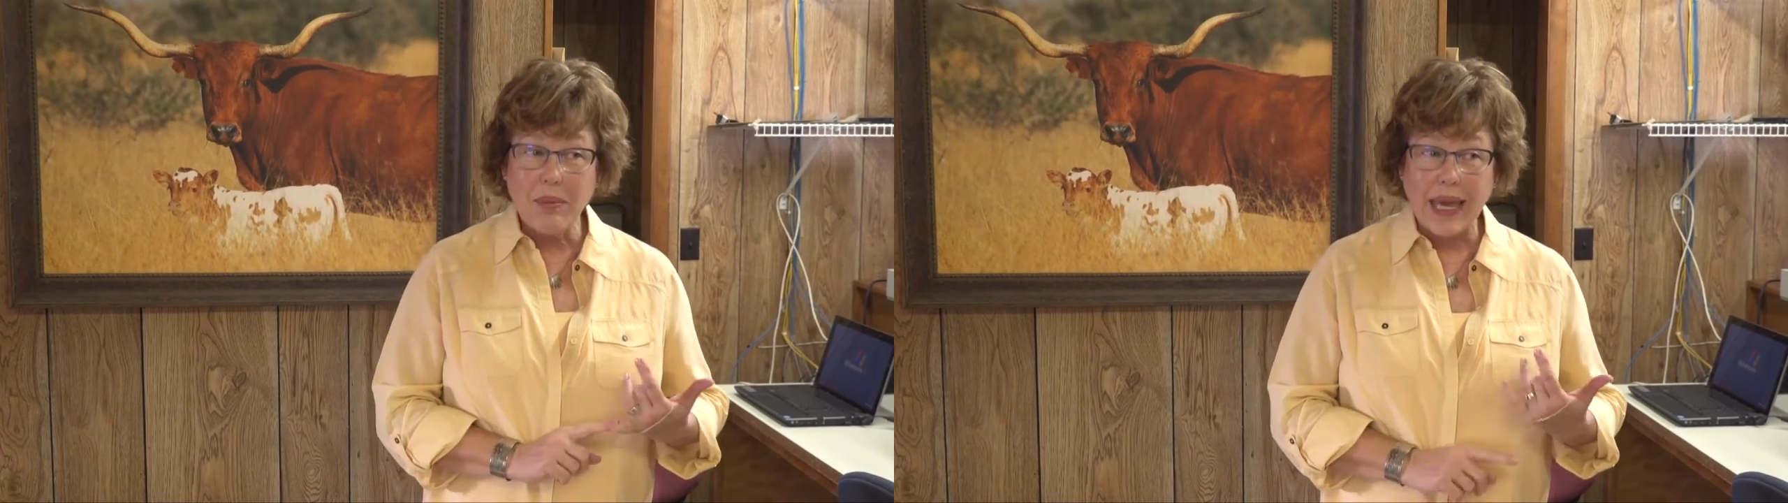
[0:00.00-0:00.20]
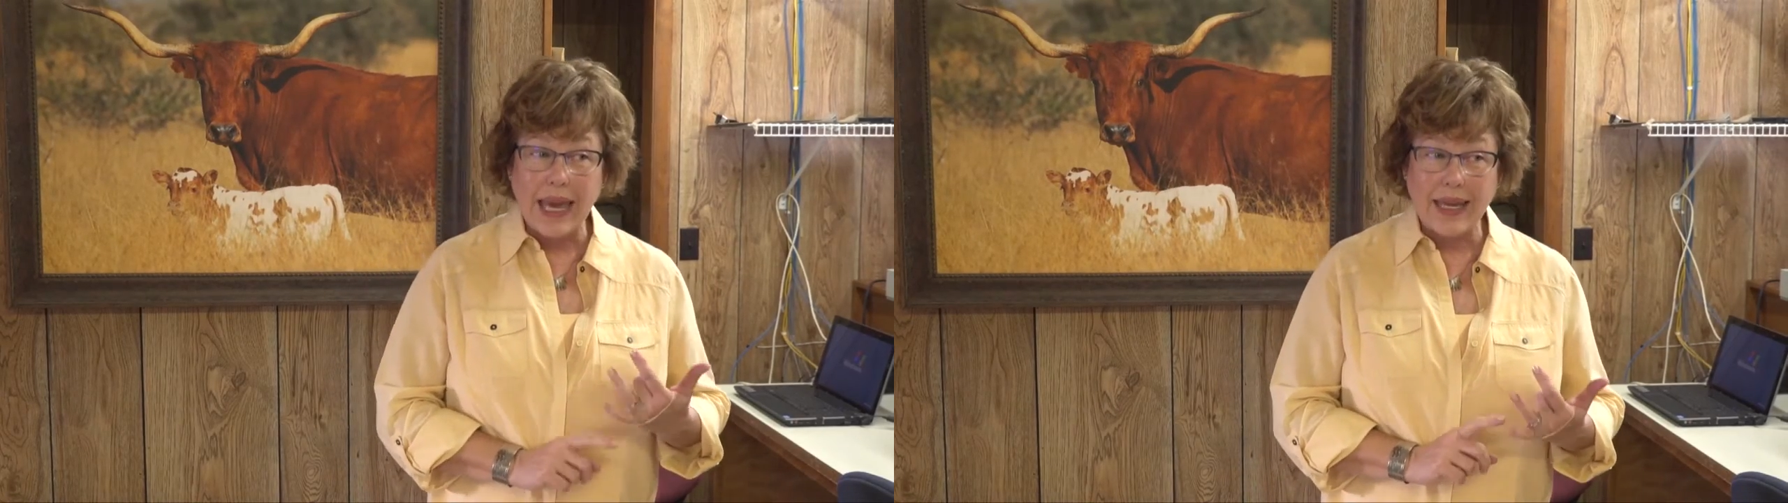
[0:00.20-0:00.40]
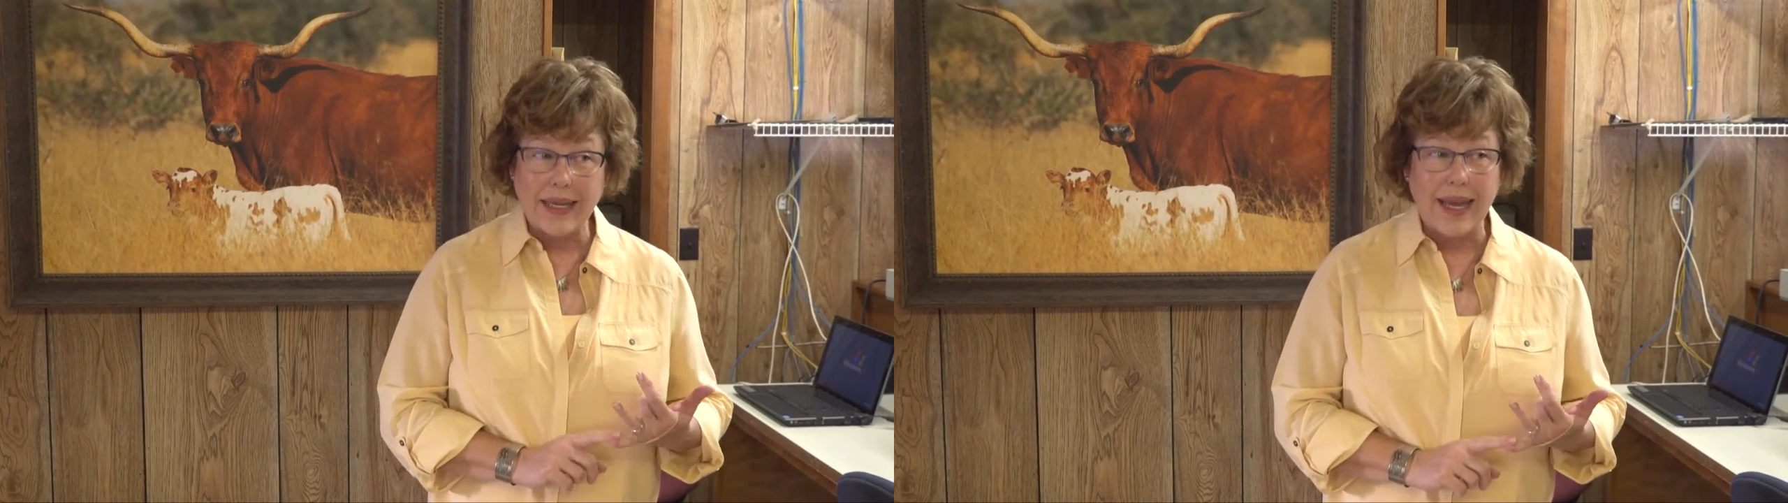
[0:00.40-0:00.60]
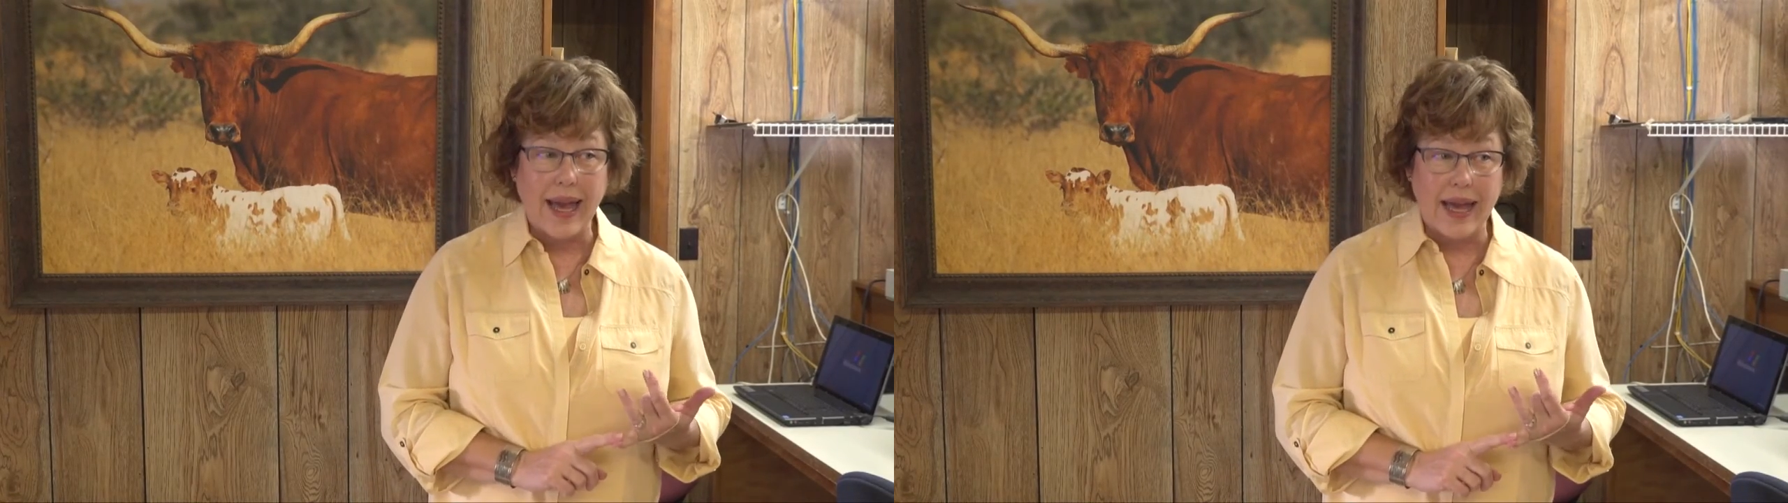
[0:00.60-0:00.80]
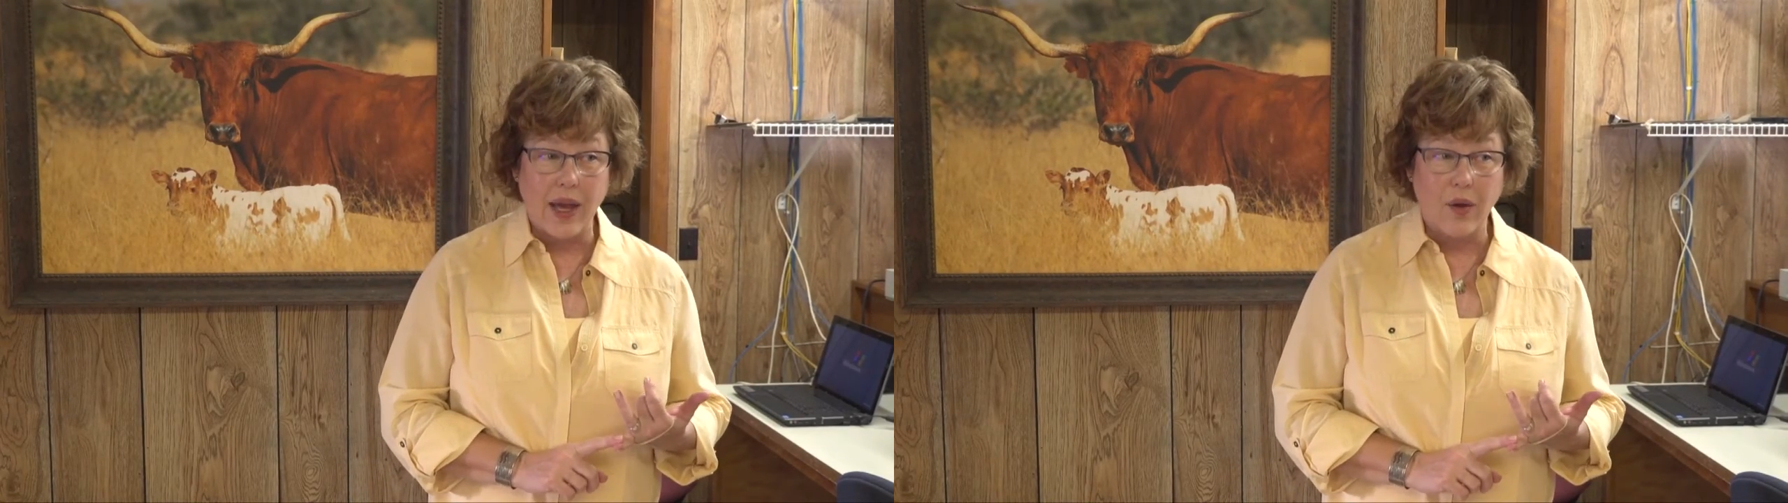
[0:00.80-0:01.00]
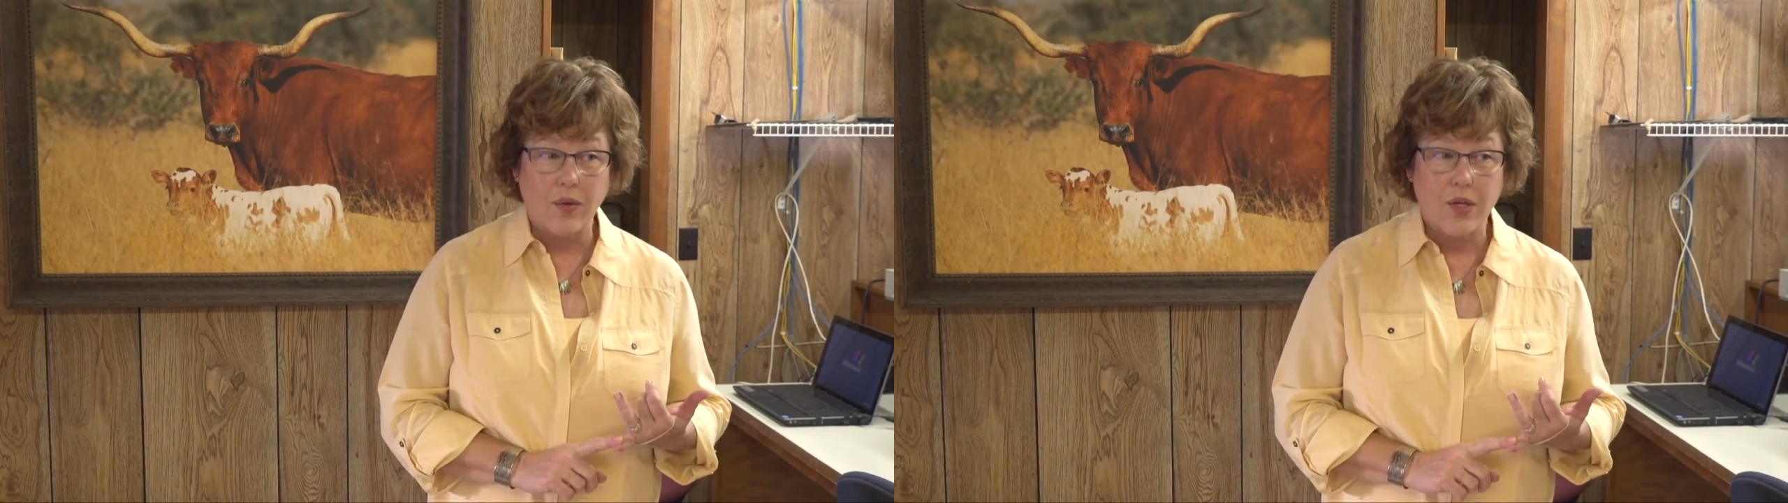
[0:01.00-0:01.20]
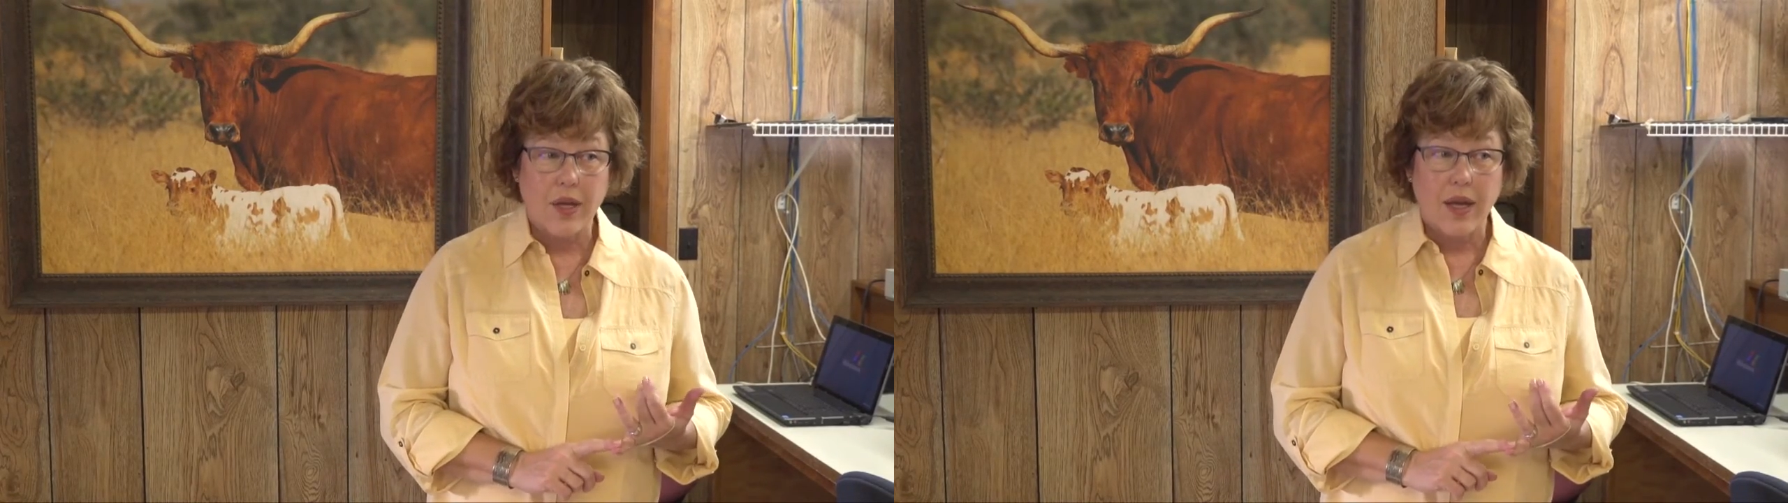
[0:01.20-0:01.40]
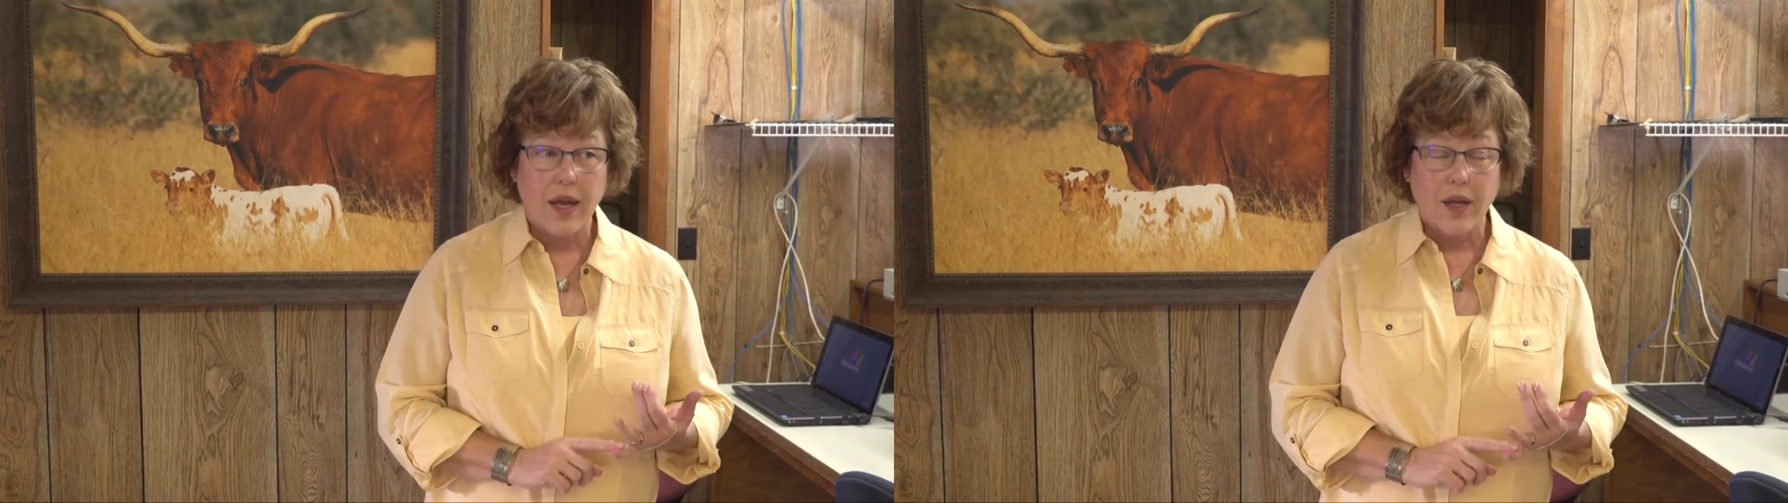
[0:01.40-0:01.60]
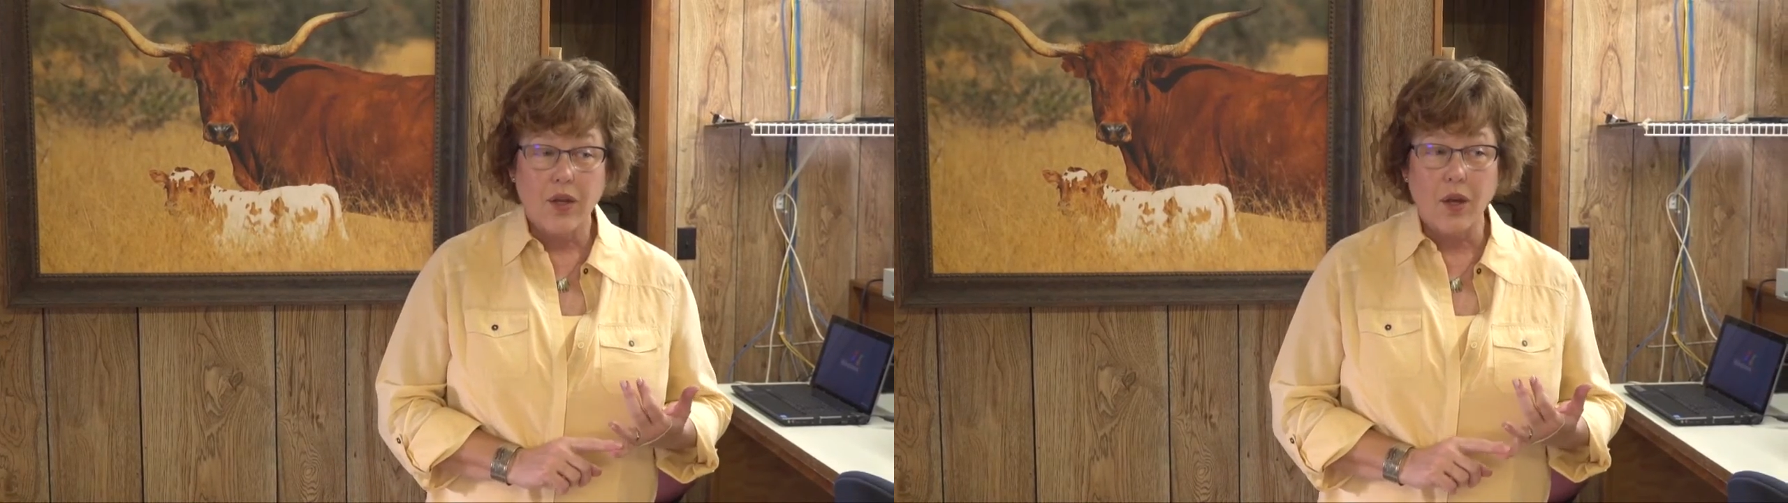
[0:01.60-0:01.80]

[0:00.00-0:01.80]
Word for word: to be positive about the checkoff,